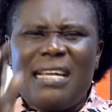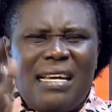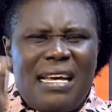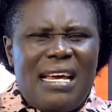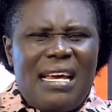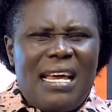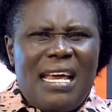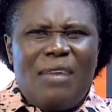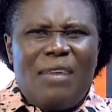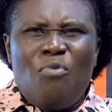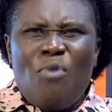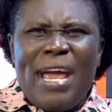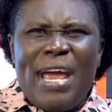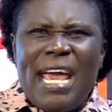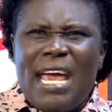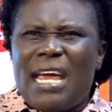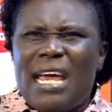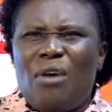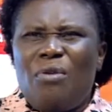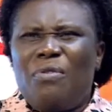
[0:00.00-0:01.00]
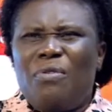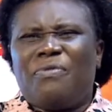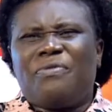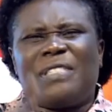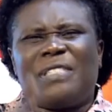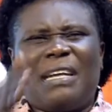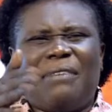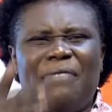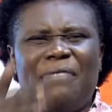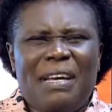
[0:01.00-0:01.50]
a way of
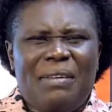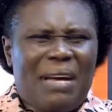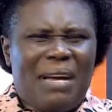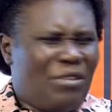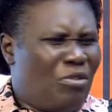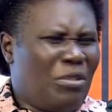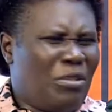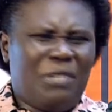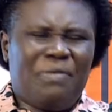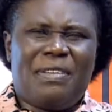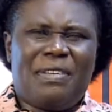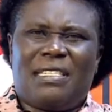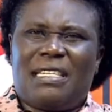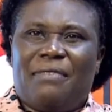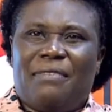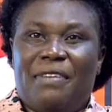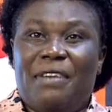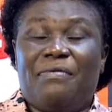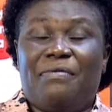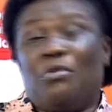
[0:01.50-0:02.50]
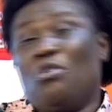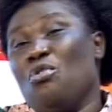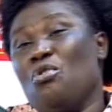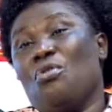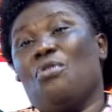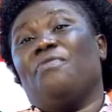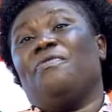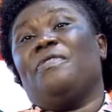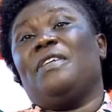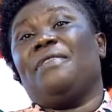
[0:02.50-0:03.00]
survival, not even survival,
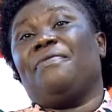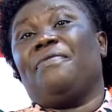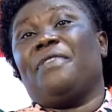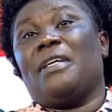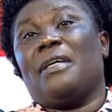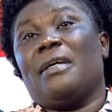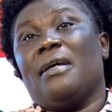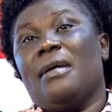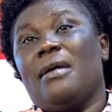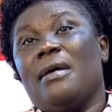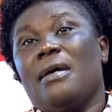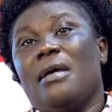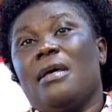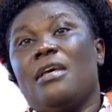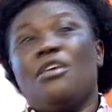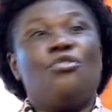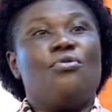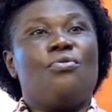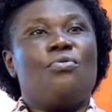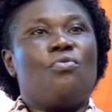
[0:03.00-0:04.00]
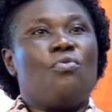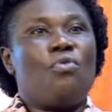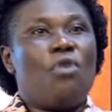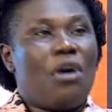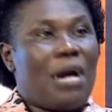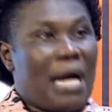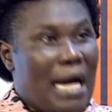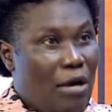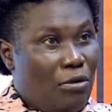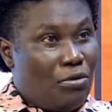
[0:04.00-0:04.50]
of living. You
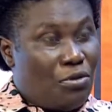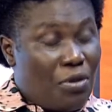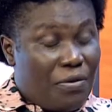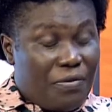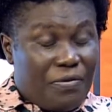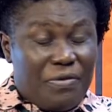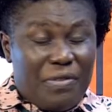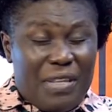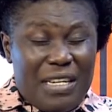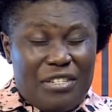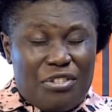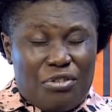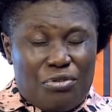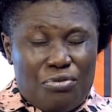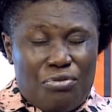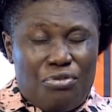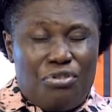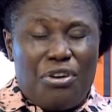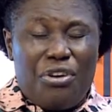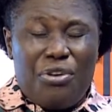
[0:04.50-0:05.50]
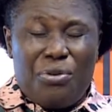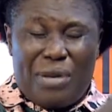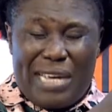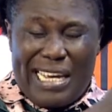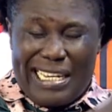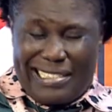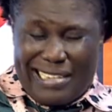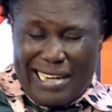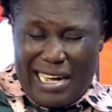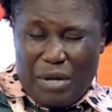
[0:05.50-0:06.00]
walk out of this studio, you
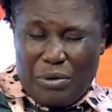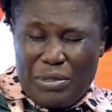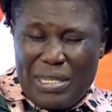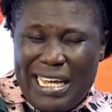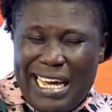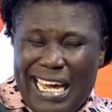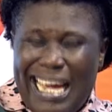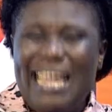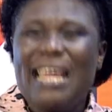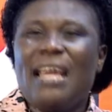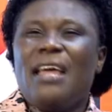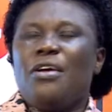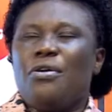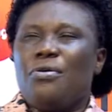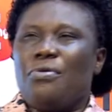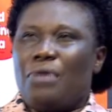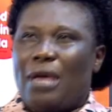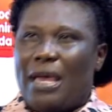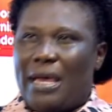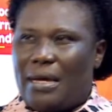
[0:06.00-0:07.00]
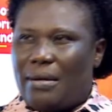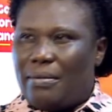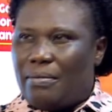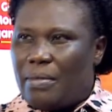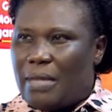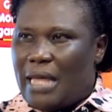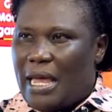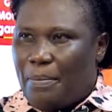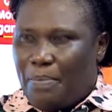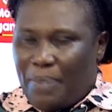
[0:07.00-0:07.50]
get out there,
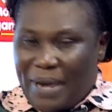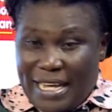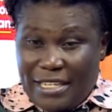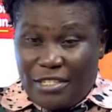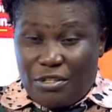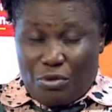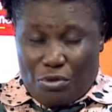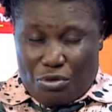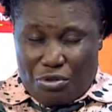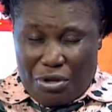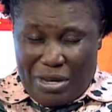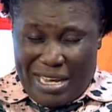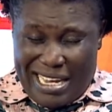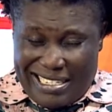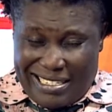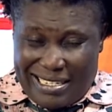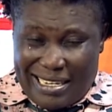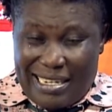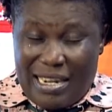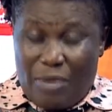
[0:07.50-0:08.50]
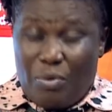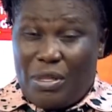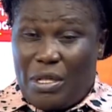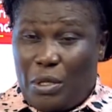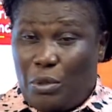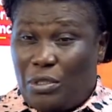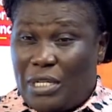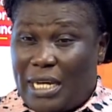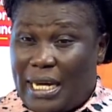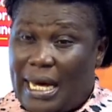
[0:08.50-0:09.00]
a place you saw yesterday
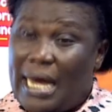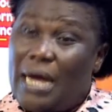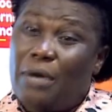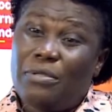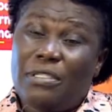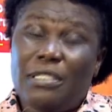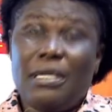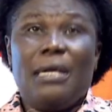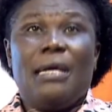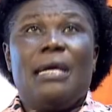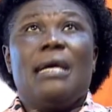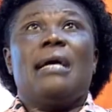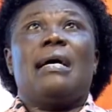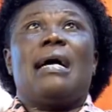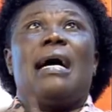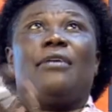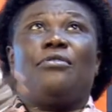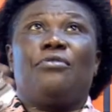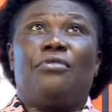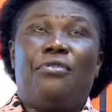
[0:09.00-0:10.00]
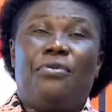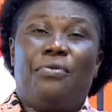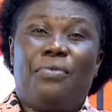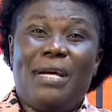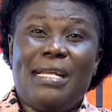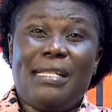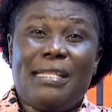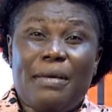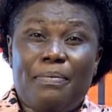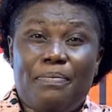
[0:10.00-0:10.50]
without a house. I don't know
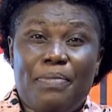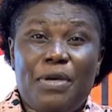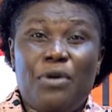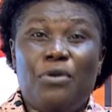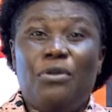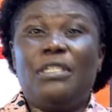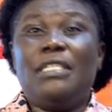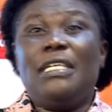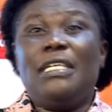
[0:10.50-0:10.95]
when they build.